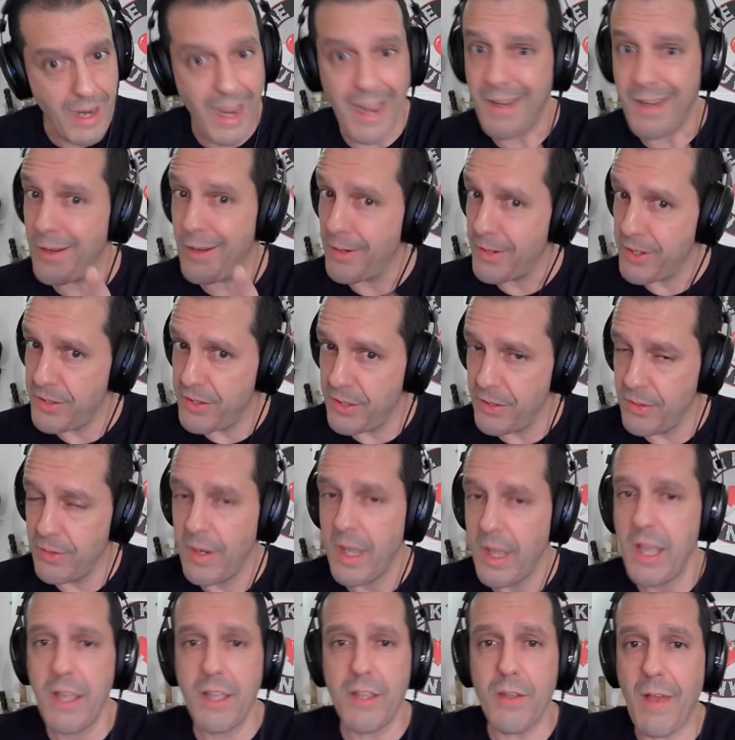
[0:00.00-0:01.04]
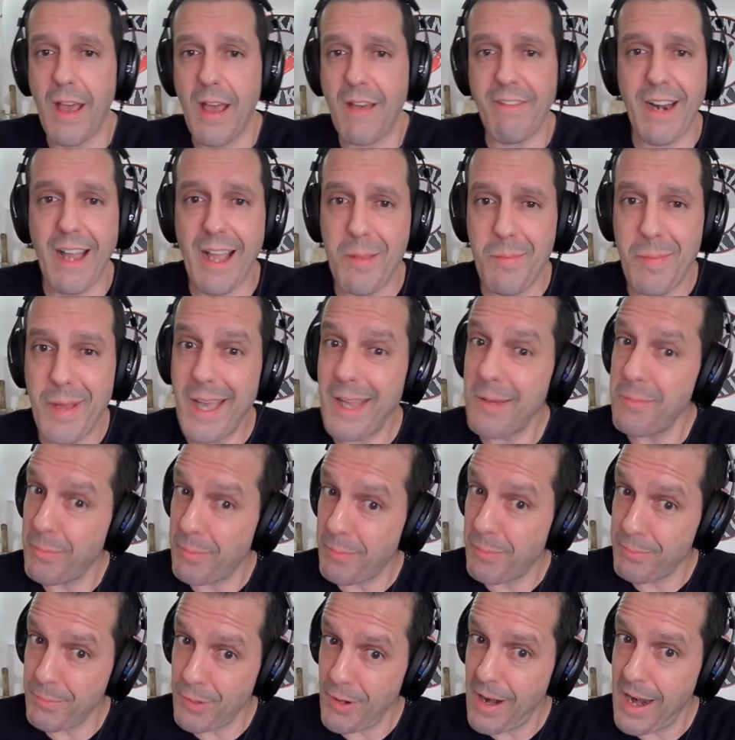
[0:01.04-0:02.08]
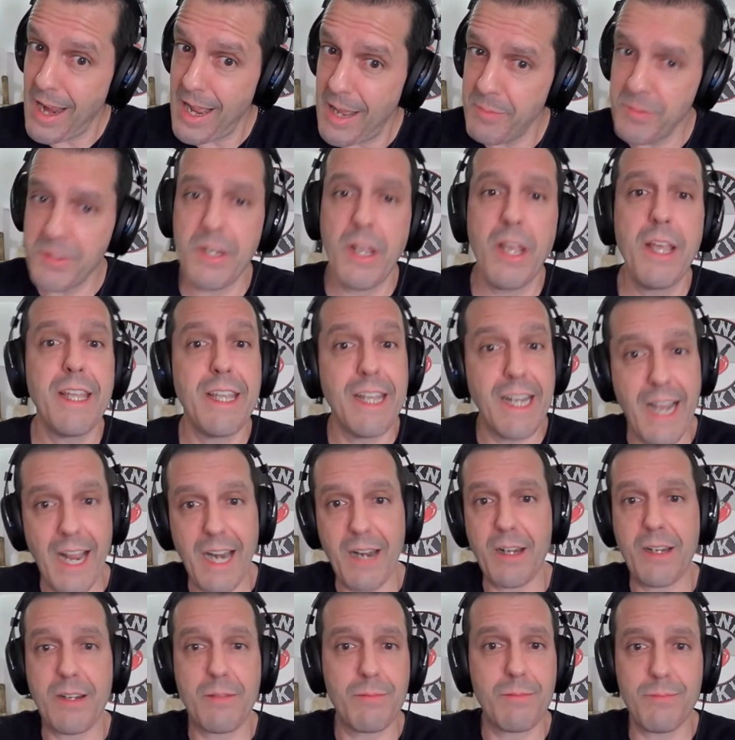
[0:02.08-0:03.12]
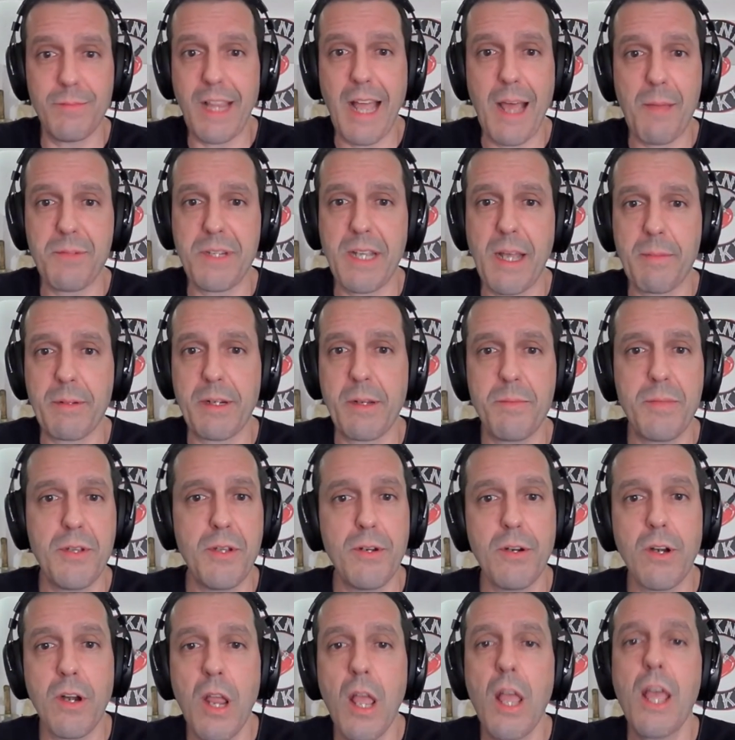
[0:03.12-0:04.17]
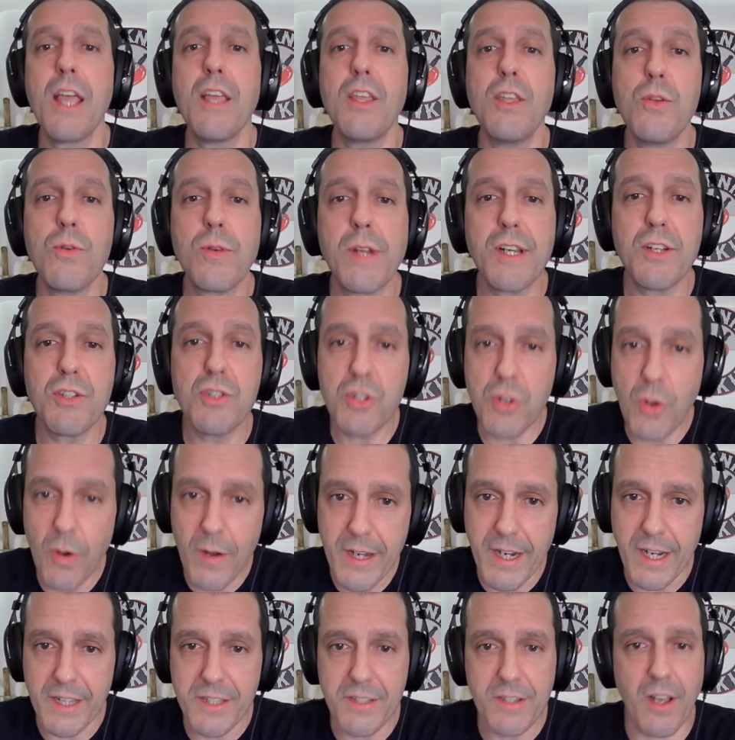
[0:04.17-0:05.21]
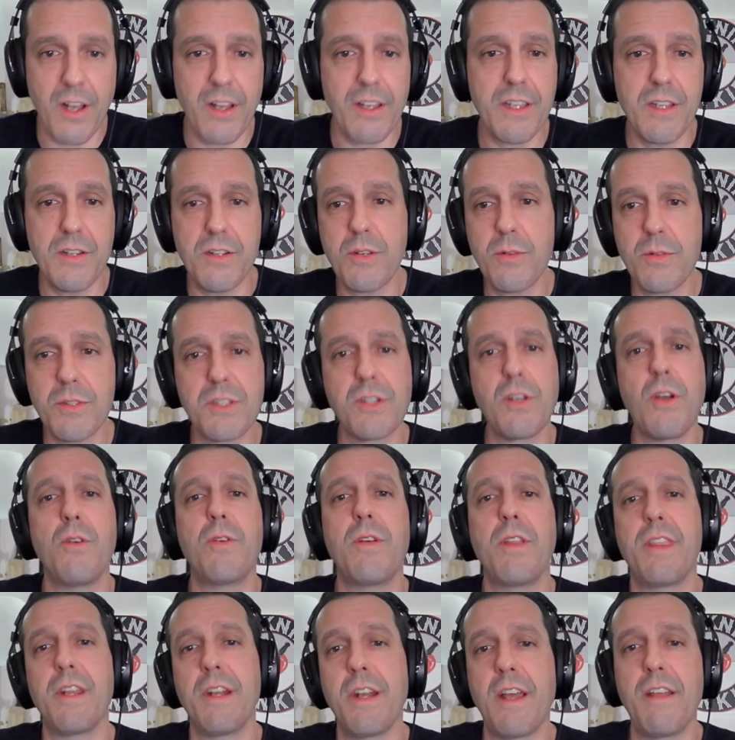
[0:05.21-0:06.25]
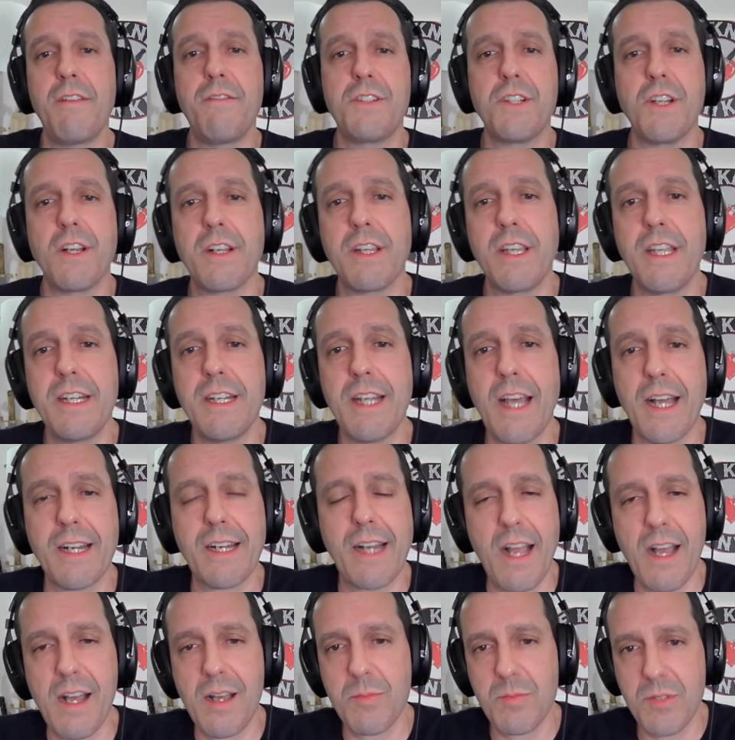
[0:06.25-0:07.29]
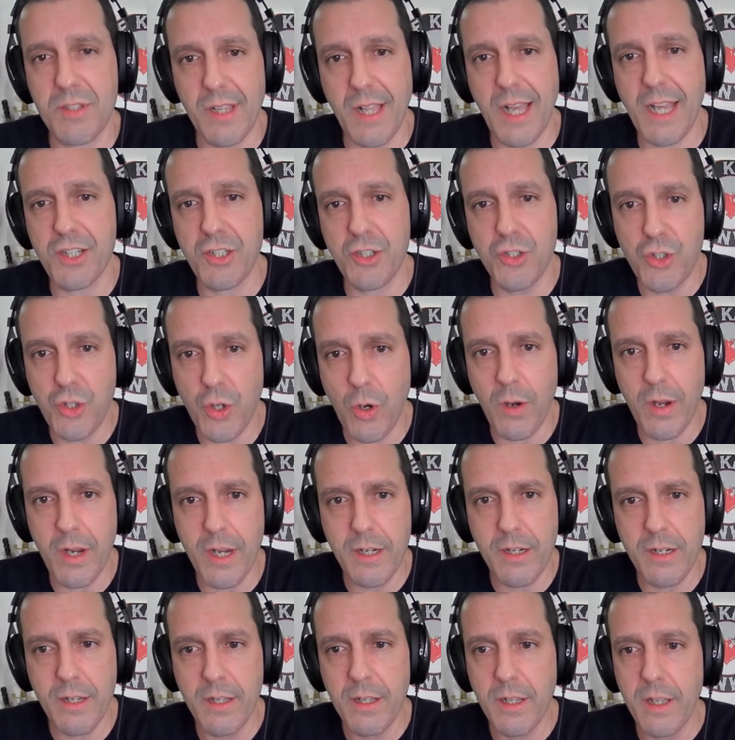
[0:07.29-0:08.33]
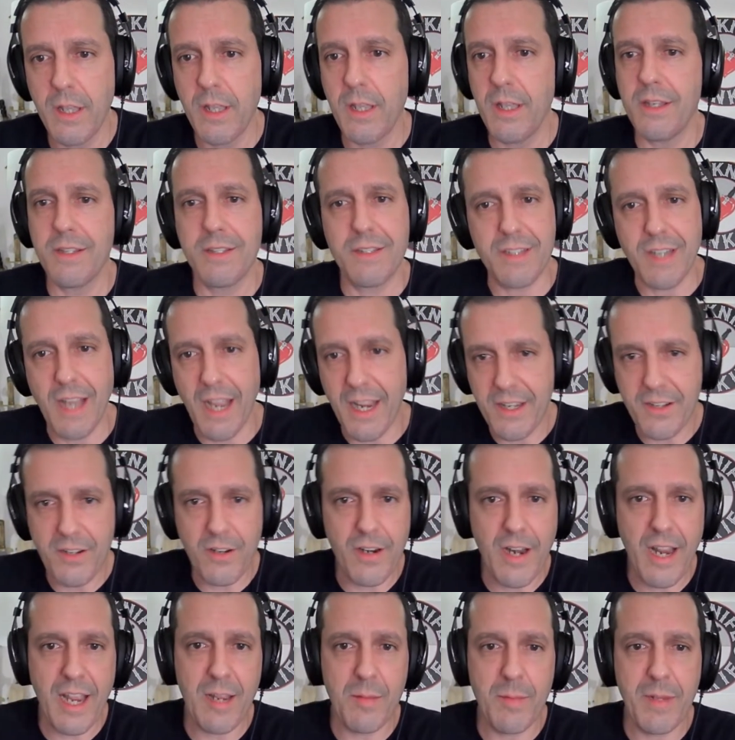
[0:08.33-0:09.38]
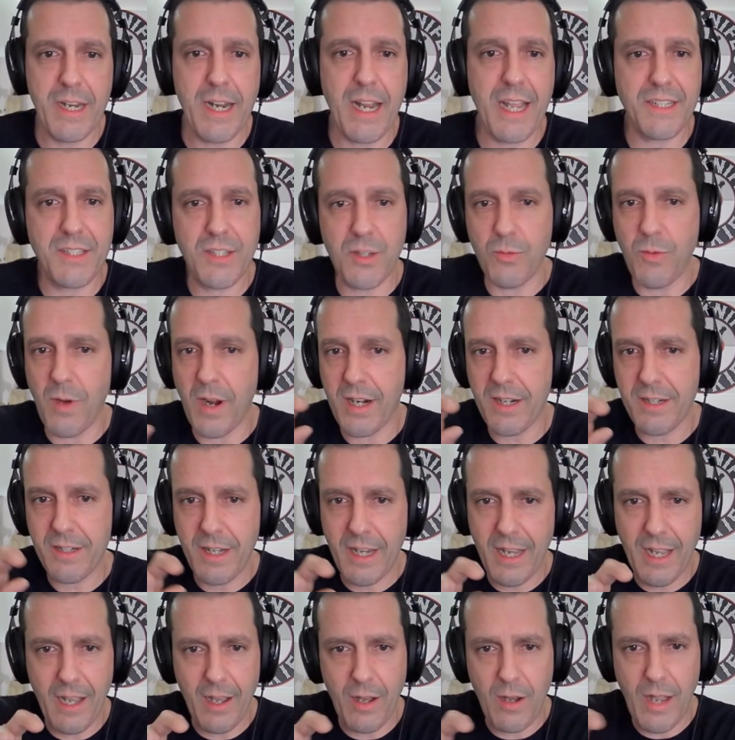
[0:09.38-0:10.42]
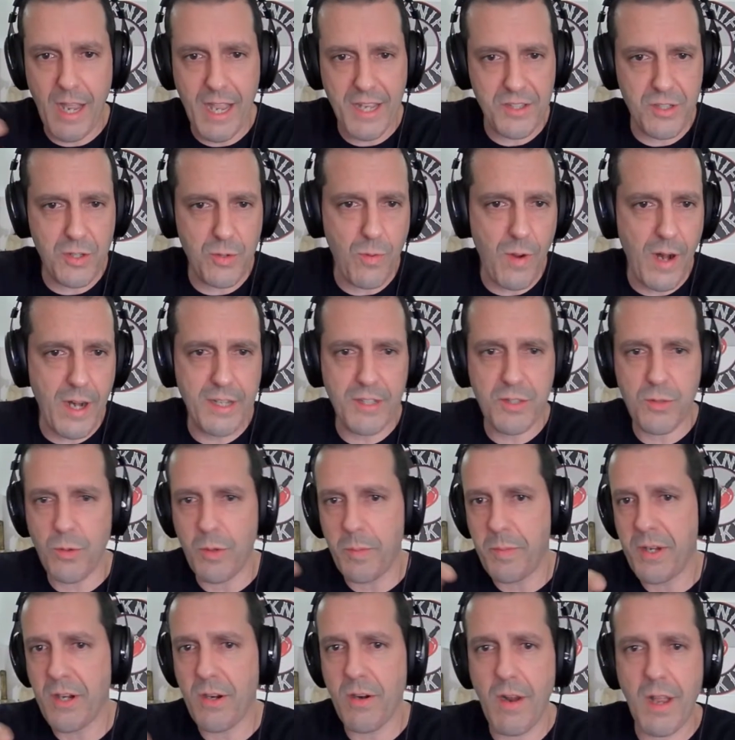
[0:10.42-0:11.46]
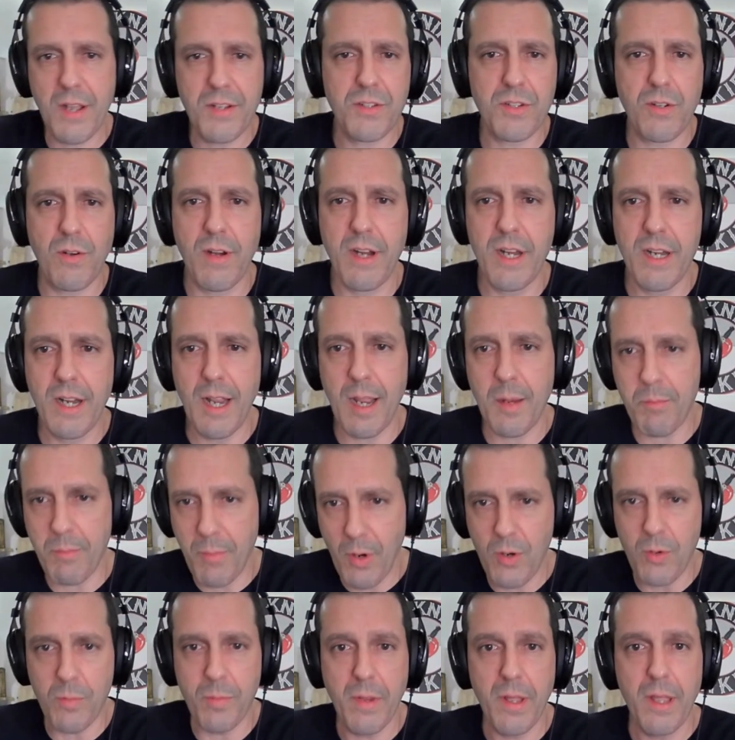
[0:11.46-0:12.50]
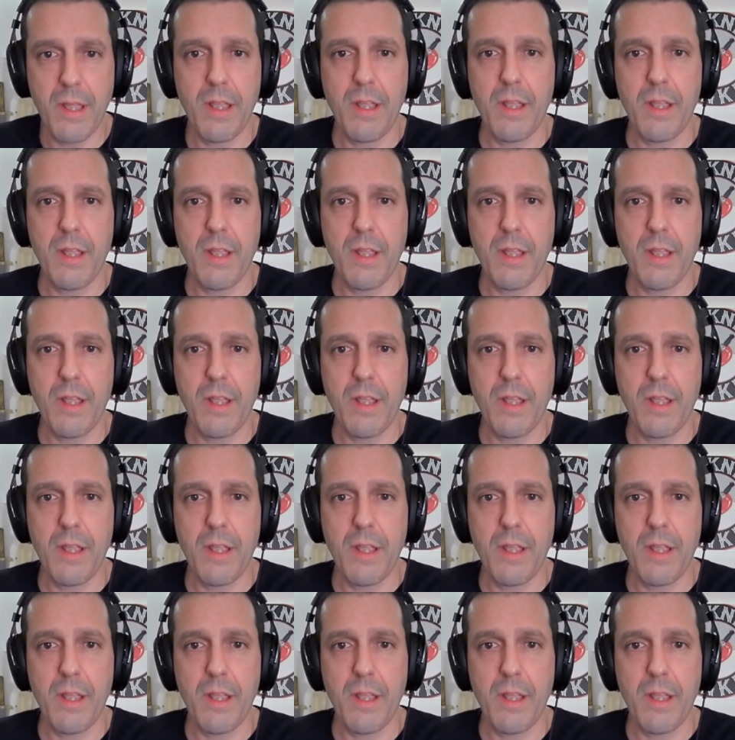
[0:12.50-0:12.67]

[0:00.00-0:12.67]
I know you do. You have an iPad? Perhaps. You got a laptop computer? You can join us. All you do is go to the knife junkie dot com slash join, sign your name in as you want, as you want it to appear on screen, and boom,